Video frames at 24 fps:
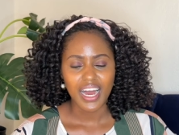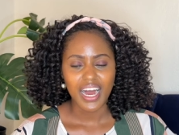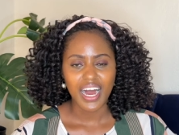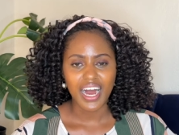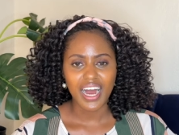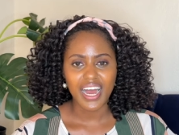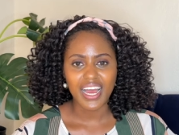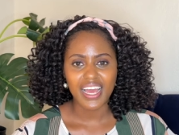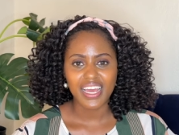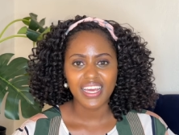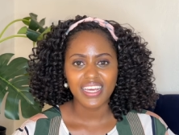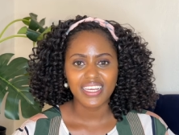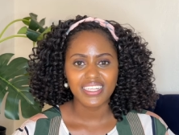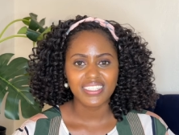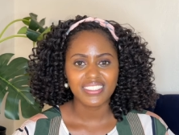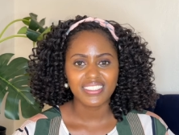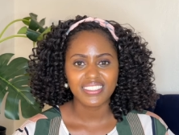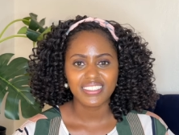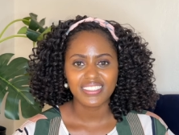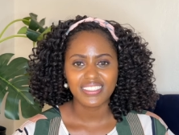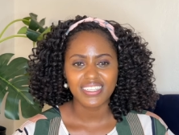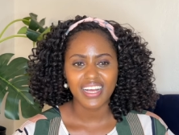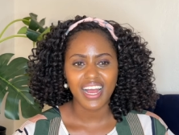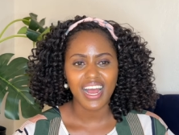I
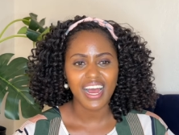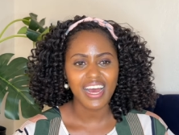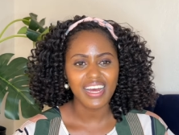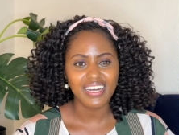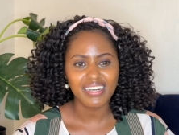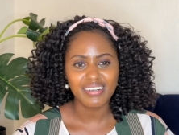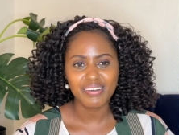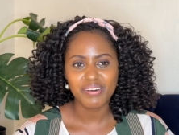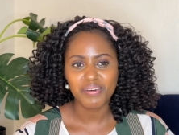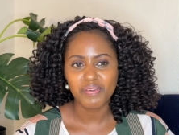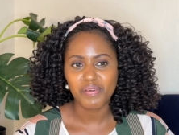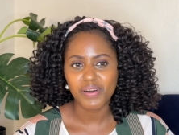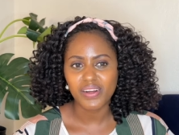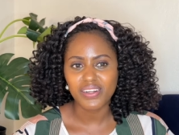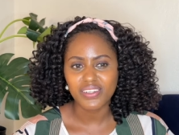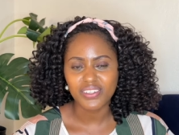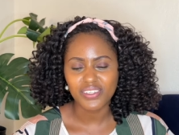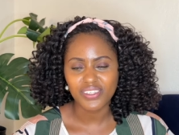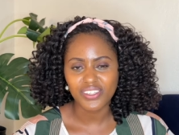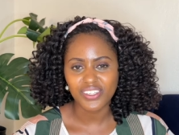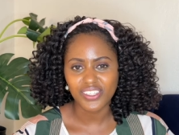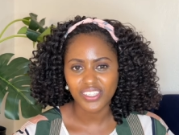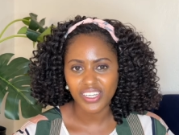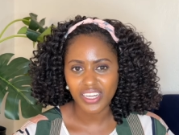had no one
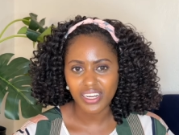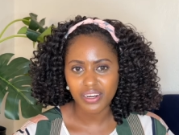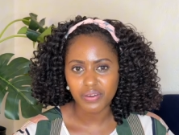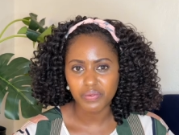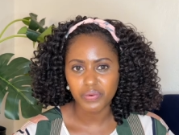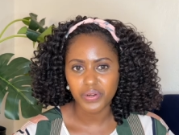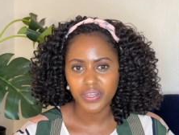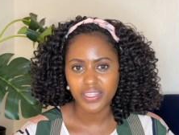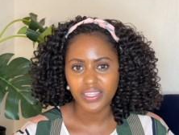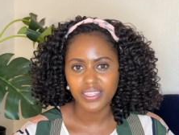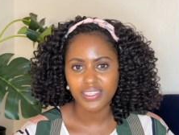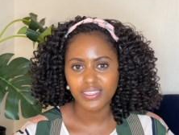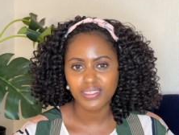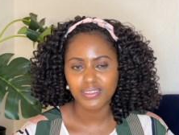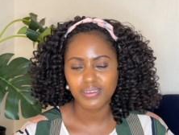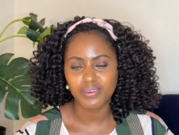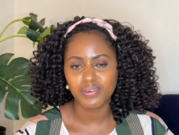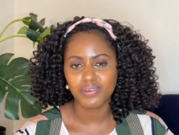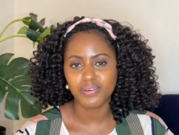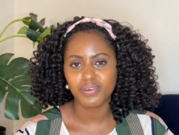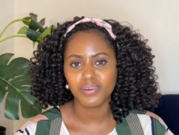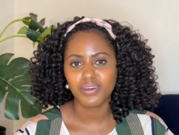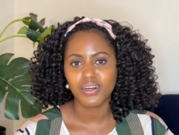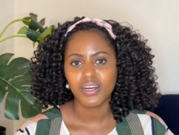to share with.
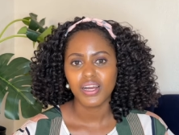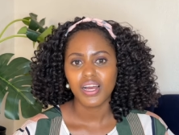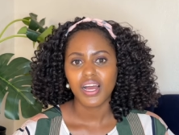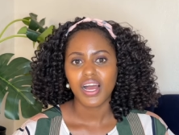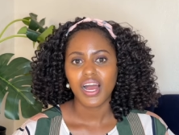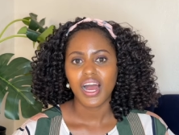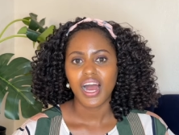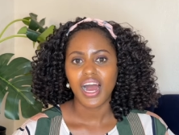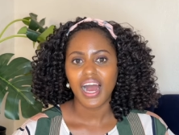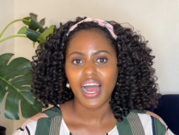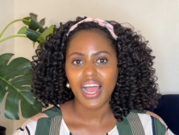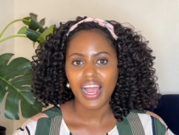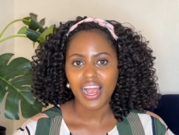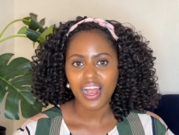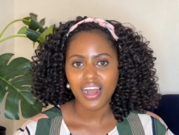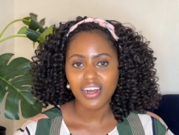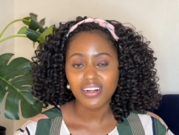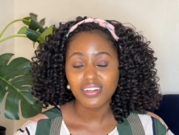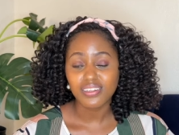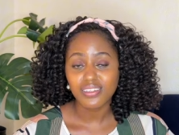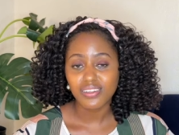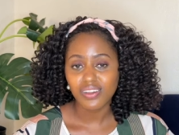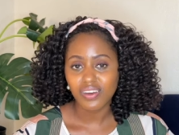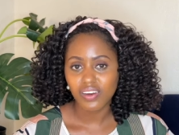So I
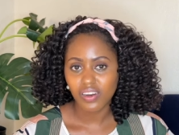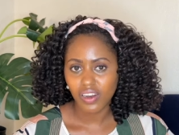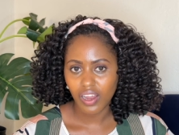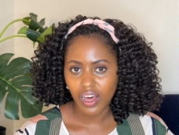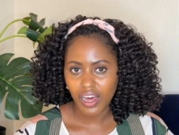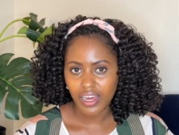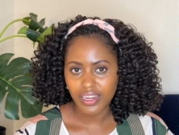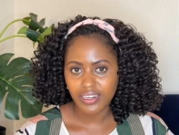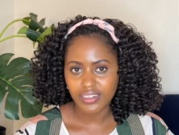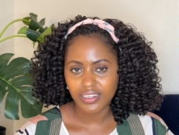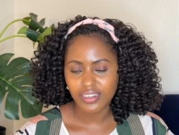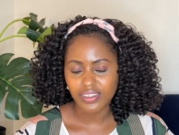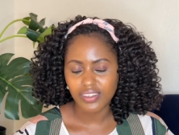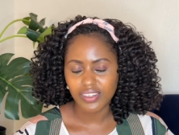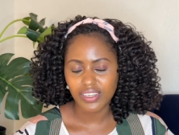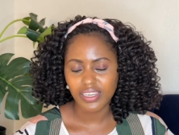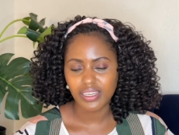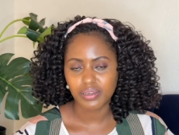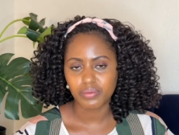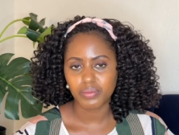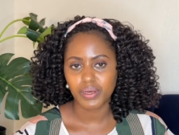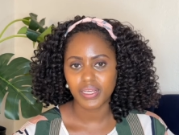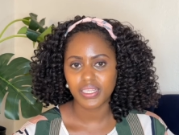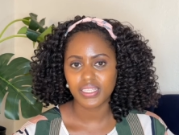had to learn to
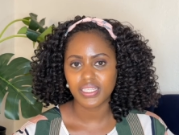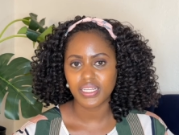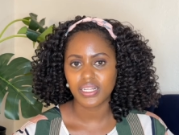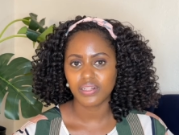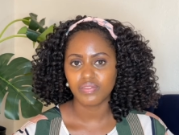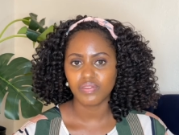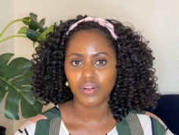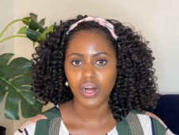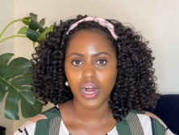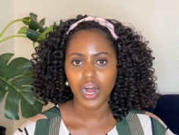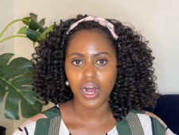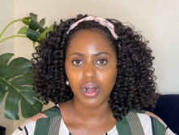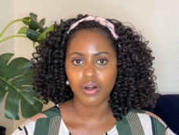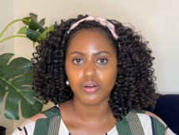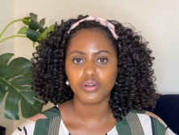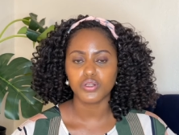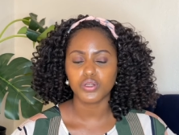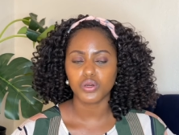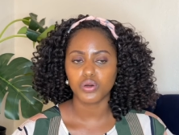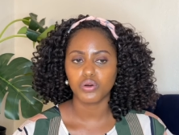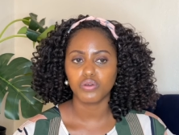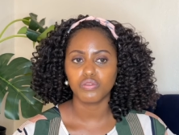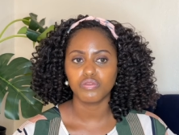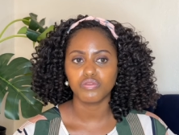get myself out
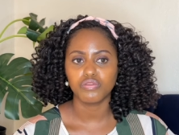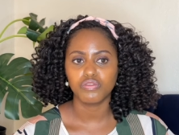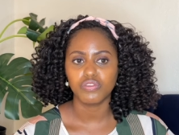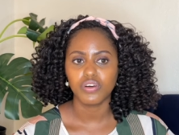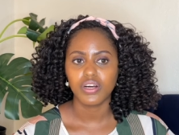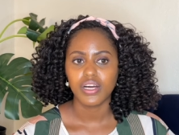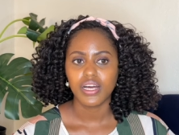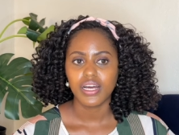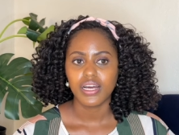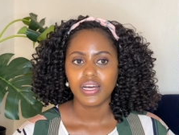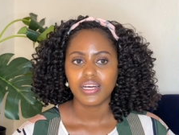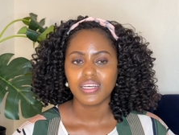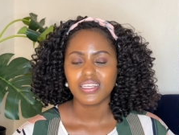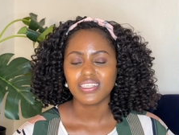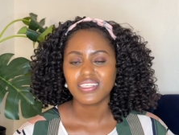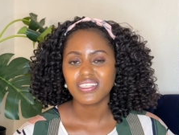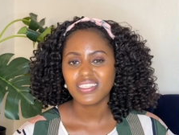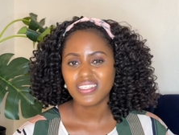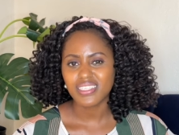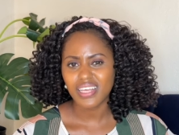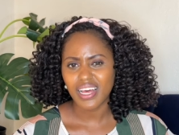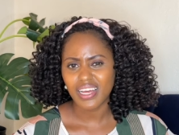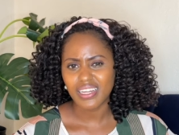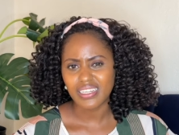of
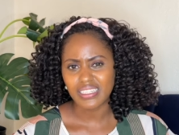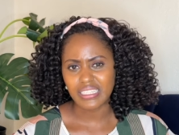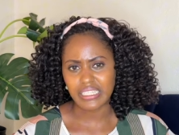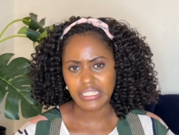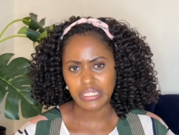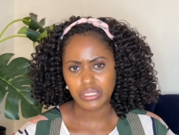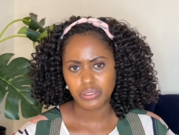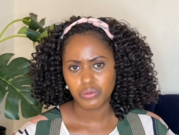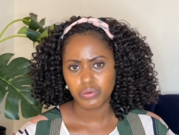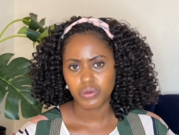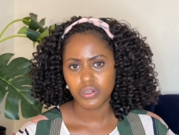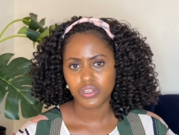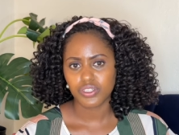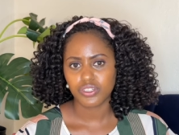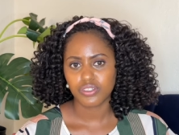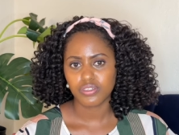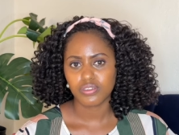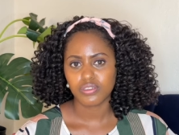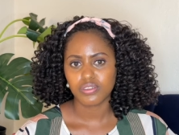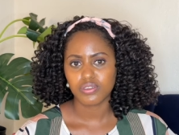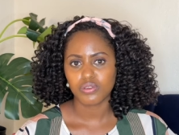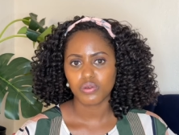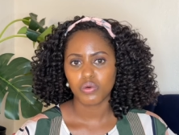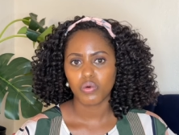sad
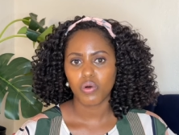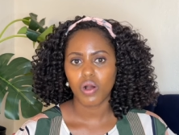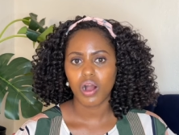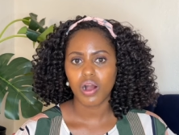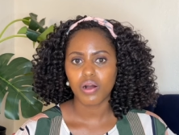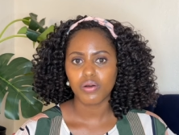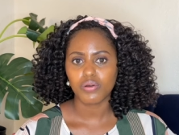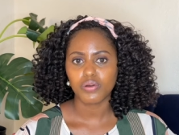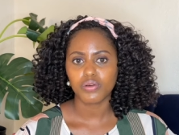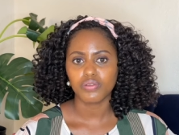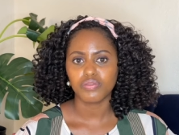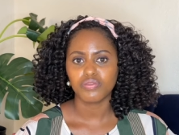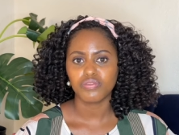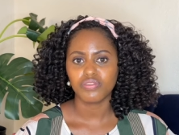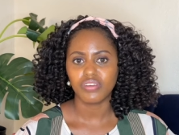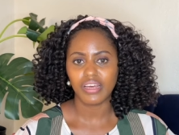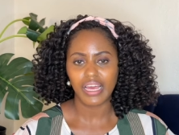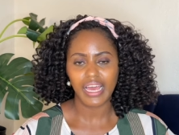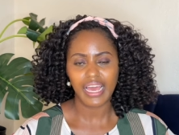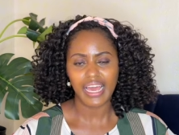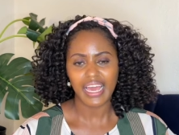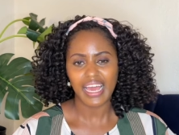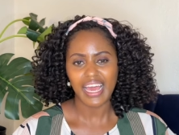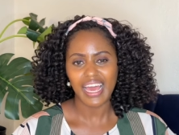situations or out of
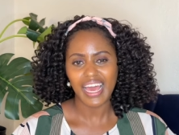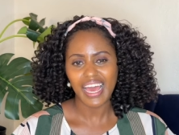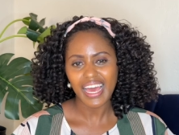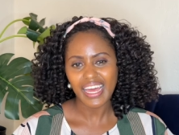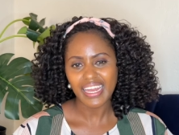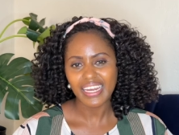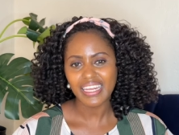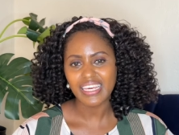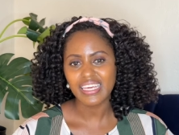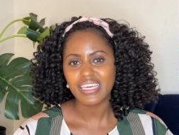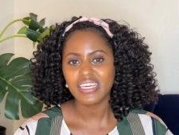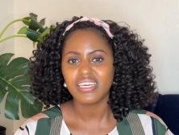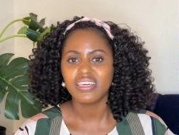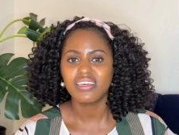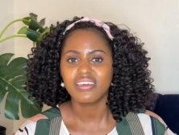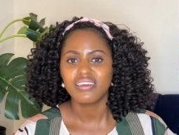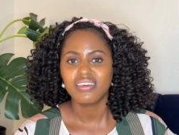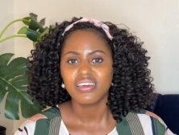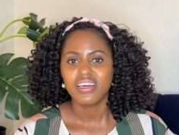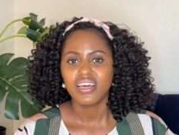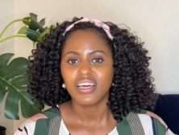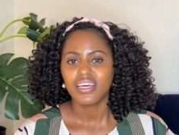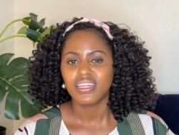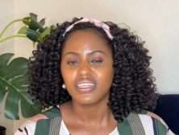any
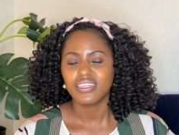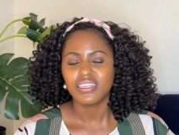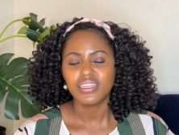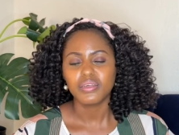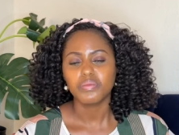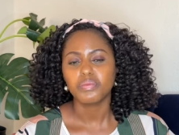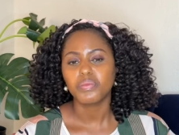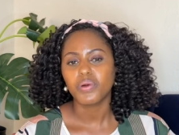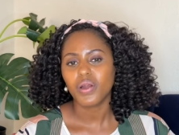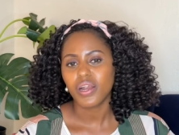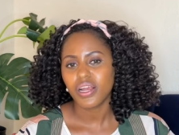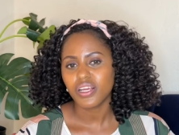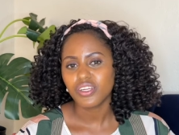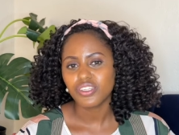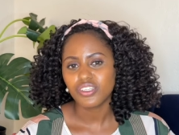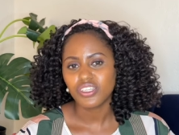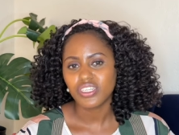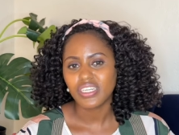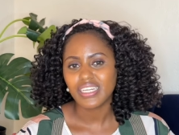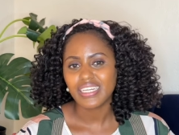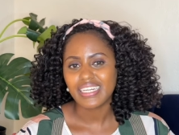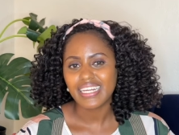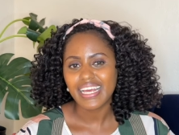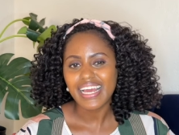depression
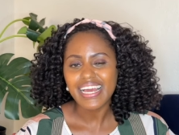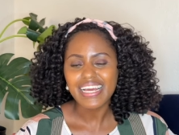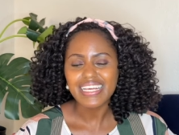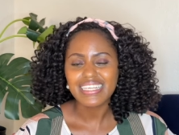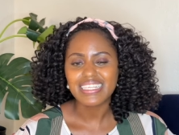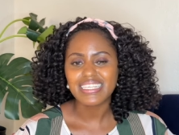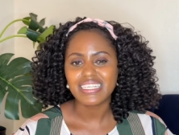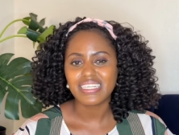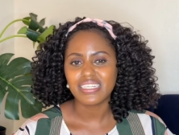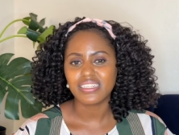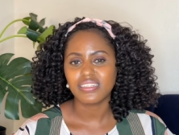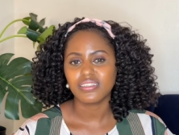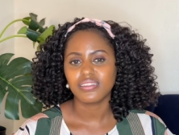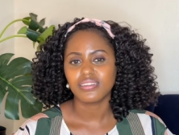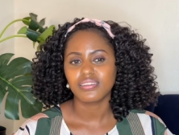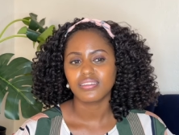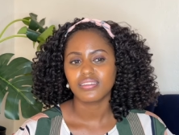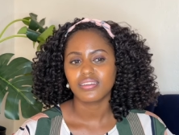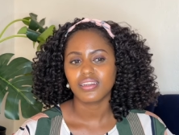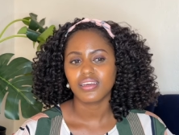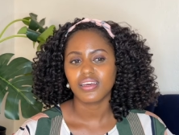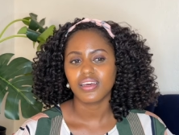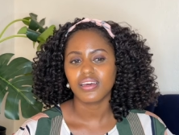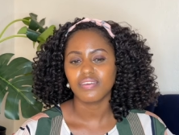in case it
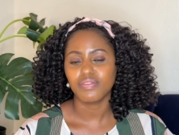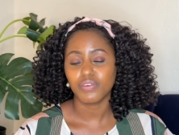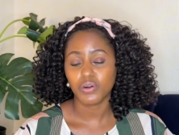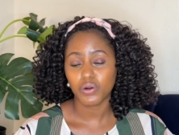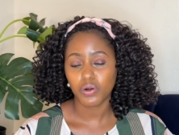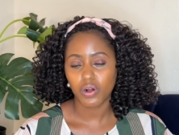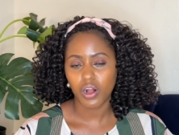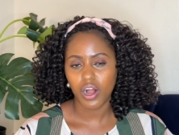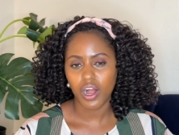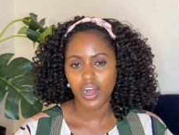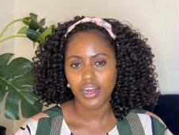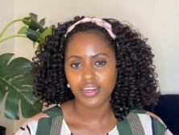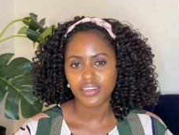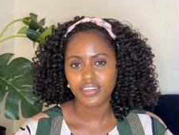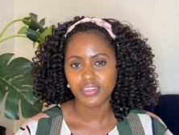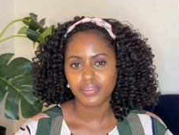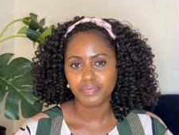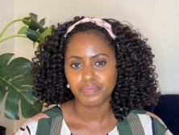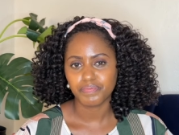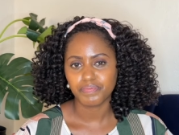ever occurred.